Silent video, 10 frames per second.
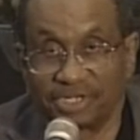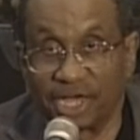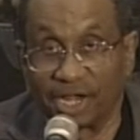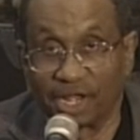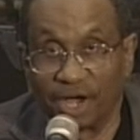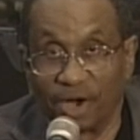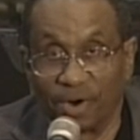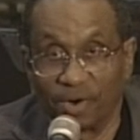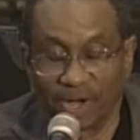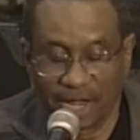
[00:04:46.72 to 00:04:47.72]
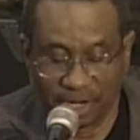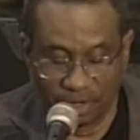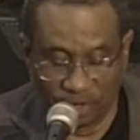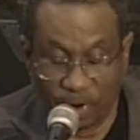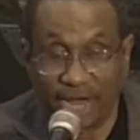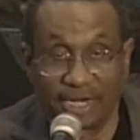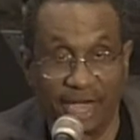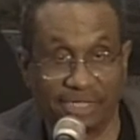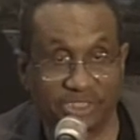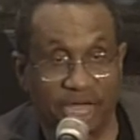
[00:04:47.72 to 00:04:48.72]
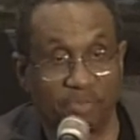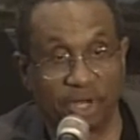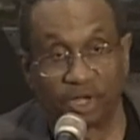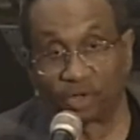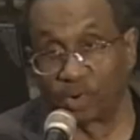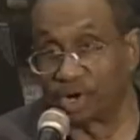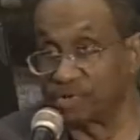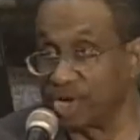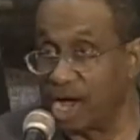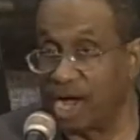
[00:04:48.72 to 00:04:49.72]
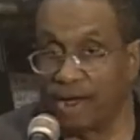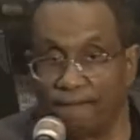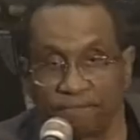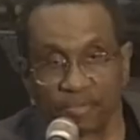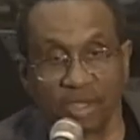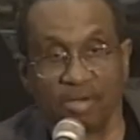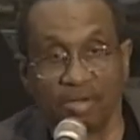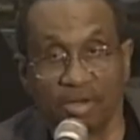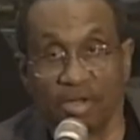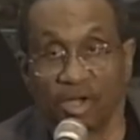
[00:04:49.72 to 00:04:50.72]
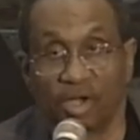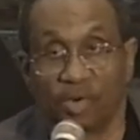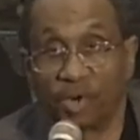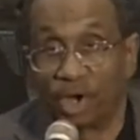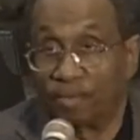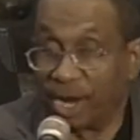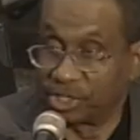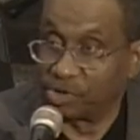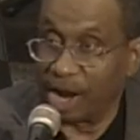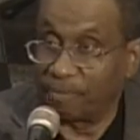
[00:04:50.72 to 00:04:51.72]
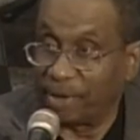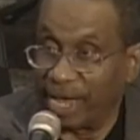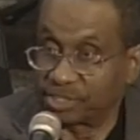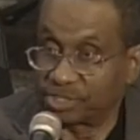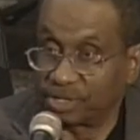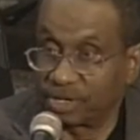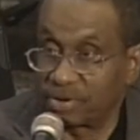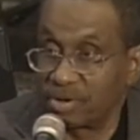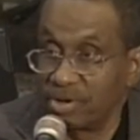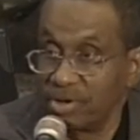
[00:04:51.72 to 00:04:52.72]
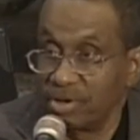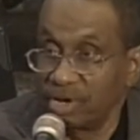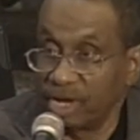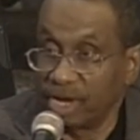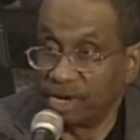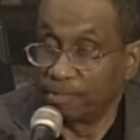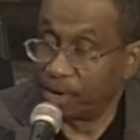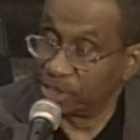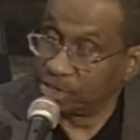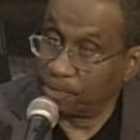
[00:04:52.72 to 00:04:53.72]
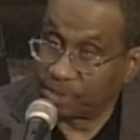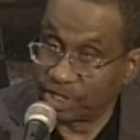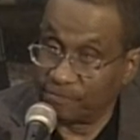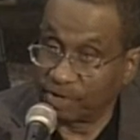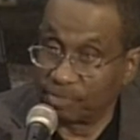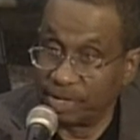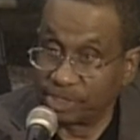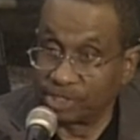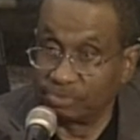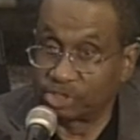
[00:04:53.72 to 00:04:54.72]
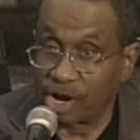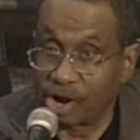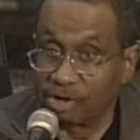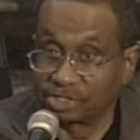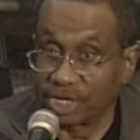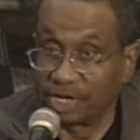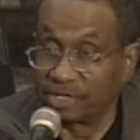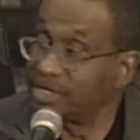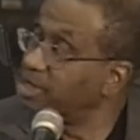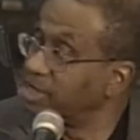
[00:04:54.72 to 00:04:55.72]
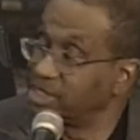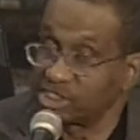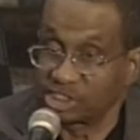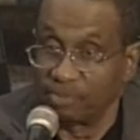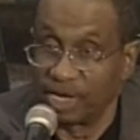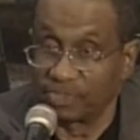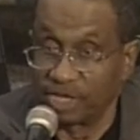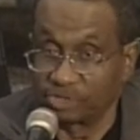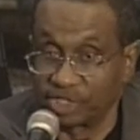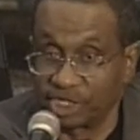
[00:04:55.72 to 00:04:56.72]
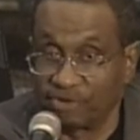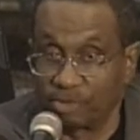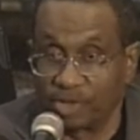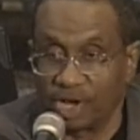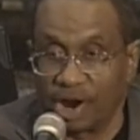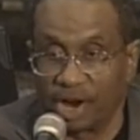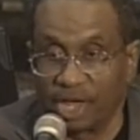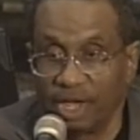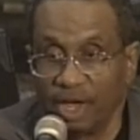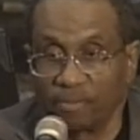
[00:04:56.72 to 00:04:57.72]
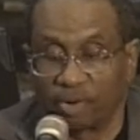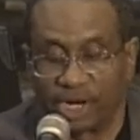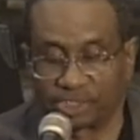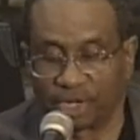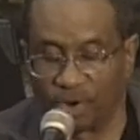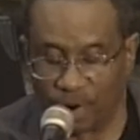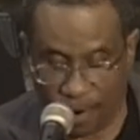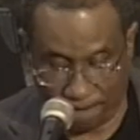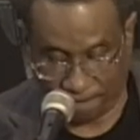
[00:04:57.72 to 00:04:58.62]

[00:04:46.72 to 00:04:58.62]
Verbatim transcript: tell it all. Hallelujah. Right now, it's time to hear the word of God. We're going to bring to you our pastor in the person of Suffragan Bishop Charles L. Smith. Let's receive him with a hearty praise the Lord.